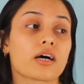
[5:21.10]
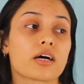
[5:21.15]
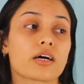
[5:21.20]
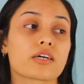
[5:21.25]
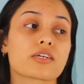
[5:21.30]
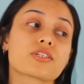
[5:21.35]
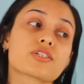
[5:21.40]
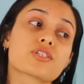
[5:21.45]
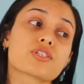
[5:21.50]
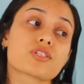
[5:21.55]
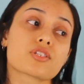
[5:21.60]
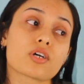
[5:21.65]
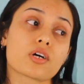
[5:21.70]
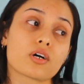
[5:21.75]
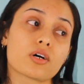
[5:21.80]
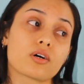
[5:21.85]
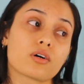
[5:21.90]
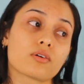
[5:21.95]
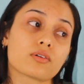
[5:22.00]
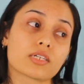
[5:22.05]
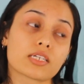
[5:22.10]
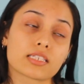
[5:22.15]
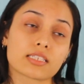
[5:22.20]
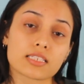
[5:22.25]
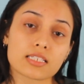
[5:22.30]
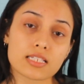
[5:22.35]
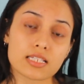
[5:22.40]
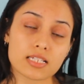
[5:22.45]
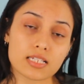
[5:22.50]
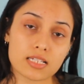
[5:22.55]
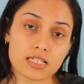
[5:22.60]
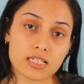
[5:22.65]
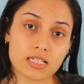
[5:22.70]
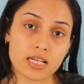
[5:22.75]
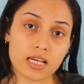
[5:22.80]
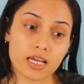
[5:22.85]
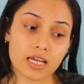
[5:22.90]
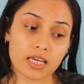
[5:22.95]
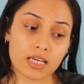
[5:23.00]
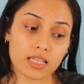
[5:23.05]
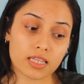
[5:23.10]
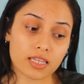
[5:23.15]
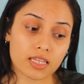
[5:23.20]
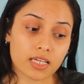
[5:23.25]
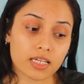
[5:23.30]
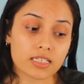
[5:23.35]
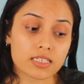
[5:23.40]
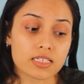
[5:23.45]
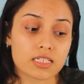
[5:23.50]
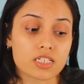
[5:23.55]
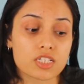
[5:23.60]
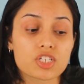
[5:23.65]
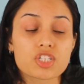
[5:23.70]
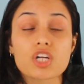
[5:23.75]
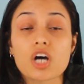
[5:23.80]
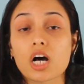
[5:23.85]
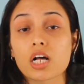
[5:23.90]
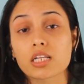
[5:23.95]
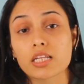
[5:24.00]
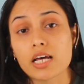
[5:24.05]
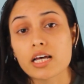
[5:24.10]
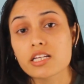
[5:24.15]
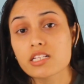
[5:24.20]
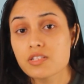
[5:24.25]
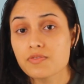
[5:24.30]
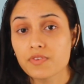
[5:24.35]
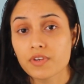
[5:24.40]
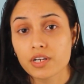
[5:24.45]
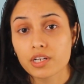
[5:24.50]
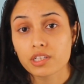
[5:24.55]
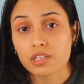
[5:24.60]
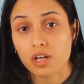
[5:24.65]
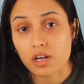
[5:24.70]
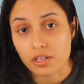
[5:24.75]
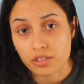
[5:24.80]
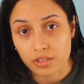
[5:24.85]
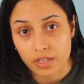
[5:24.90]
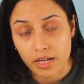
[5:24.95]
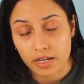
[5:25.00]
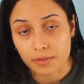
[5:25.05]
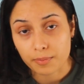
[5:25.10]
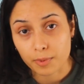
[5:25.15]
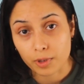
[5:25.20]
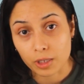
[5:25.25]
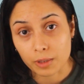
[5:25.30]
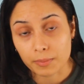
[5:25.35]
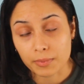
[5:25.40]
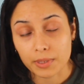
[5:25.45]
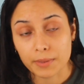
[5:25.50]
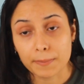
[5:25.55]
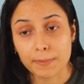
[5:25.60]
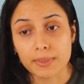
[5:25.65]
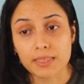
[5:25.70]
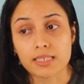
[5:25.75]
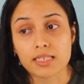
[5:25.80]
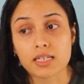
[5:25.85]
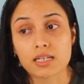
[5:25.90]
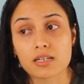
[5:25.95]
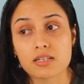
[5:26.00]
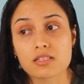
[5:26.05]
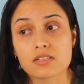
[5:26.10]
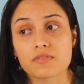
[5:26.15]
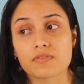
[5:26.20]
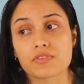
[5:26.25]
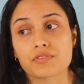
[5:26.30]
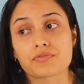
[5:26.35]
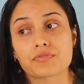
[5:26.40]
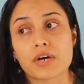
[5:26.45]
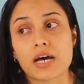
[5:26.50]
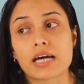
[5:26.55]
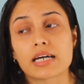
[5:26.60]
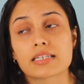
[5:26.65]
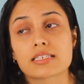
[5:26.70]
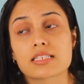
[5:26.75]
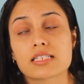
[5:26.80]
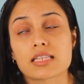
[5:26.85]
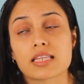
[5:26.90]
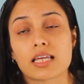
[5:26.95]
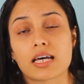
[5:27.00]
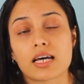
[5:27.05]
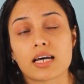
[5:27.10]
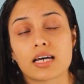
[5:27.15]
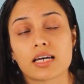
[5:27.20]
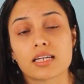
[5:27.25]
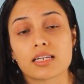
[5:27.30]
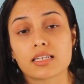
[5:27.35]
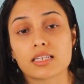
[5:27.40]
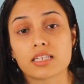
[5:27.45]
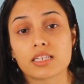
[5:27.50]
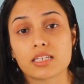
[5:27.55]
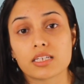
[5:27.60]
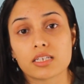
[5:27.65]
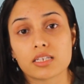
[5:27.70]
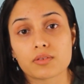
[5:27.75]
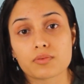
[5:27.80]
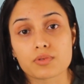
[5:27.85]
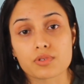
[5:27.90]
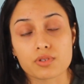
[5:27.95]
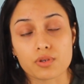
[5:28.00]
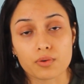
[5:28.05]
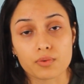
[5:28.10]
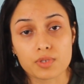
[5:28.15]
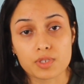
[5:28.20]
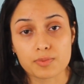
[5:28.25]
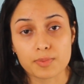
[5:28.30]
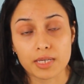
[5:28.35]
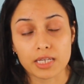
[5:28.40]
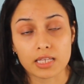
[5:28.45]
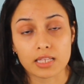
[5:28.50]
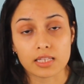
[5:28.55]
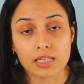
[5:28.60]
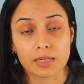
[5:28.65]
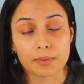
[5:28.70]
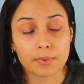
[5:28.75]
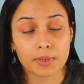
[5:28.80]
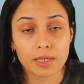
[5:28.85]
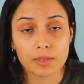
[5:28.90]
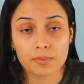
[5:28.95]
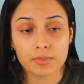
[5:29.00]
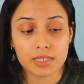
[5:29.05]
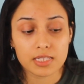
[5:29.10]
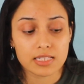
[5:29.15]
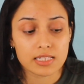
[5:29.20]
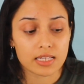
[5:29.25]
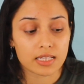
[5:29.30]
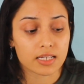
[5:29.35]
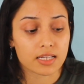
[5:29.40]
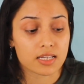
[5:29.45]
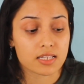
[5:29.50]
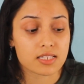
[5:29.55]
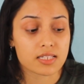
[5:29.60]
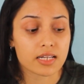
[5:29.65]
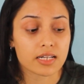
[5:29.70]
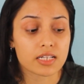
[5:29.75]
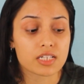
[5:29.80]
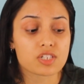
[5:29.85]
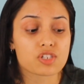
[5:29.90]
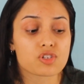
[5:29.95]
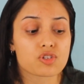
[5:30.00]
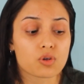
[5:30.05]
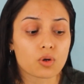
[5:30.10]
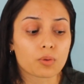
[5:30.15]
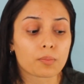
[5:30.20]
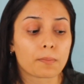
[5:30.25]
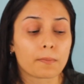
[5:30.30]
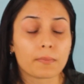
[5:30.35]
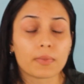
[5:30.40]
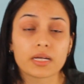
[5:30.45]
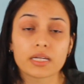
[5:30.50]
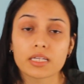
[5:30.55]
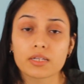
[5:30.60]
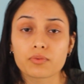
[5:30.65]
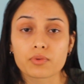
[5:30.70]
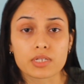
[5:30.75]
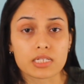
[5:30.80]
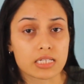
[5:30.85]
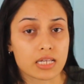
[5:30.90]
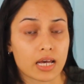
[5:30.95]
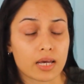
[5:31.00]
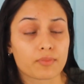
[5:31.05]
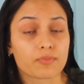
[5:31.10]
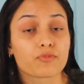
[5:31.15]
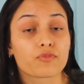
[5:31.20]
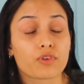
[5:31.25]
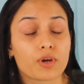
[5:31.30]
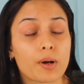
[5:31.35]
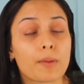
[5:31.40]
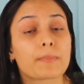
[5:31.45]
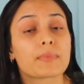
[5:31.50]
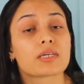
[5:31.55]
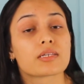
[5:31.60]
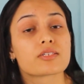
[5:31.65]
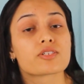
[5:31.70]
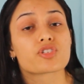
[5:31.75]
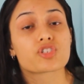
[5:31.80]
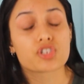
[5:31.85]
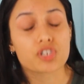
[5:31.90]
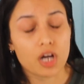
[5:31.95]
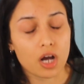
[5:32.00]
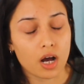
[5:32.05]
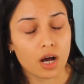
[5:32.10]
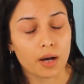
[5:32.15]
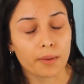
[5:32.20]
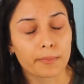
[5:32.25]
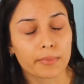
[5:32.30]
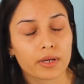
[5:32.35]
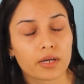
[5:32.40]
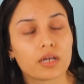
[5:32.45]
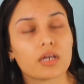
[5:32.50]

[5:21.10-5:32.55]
So, needless to say, they did not last very long in that apartment because of the fact that he was always making late payments. Like I said, he stole money one time from his job